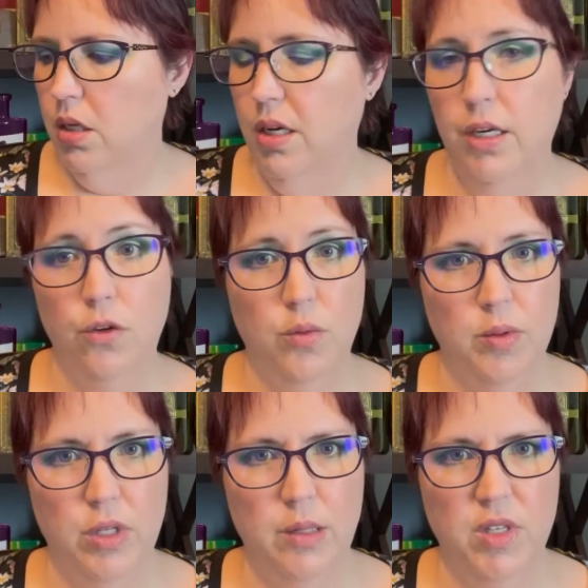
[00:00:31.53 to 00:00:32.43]
I can't
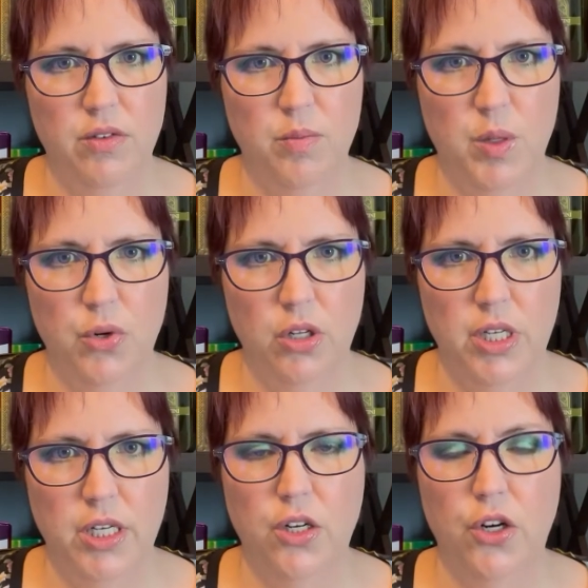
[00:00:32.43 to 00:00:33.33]
remember the names of them, the
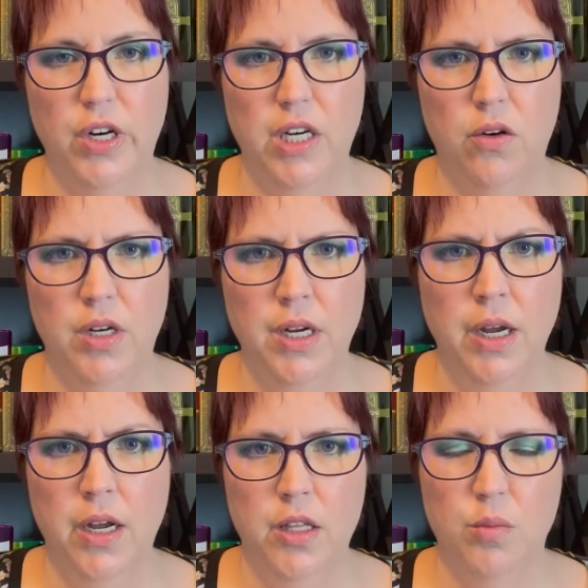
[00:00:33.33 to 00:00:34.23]
Berlin Underground,
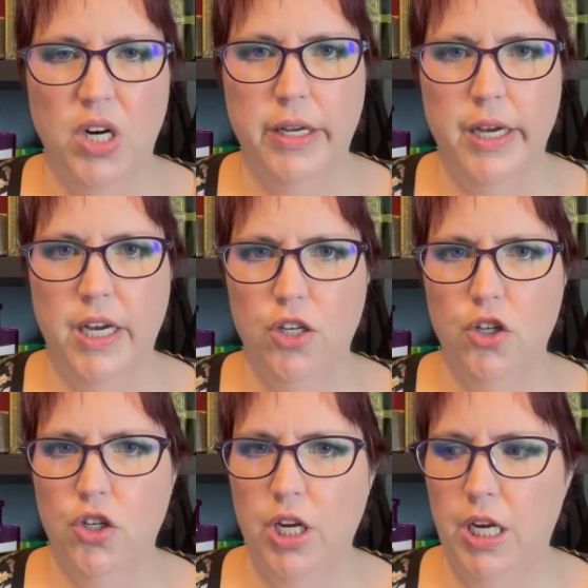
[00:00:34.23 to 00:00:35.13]
the
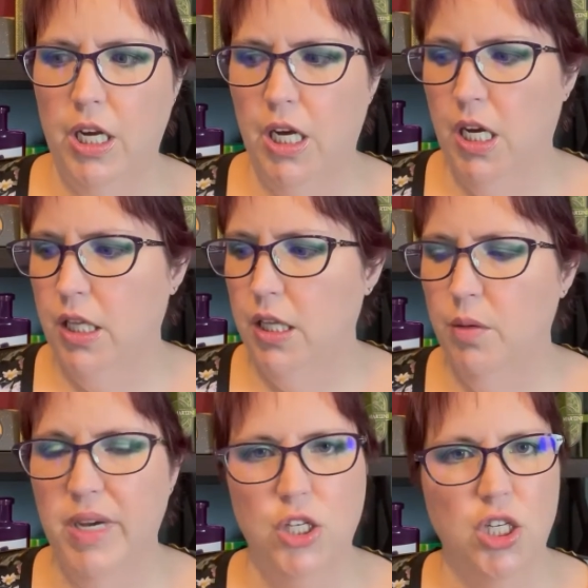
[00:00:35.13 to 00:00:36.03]
Marrakesh, and the
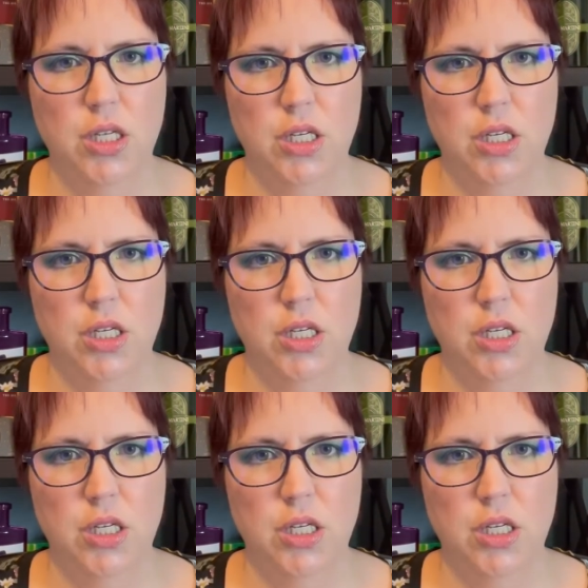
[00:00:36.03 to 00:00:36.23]
Magic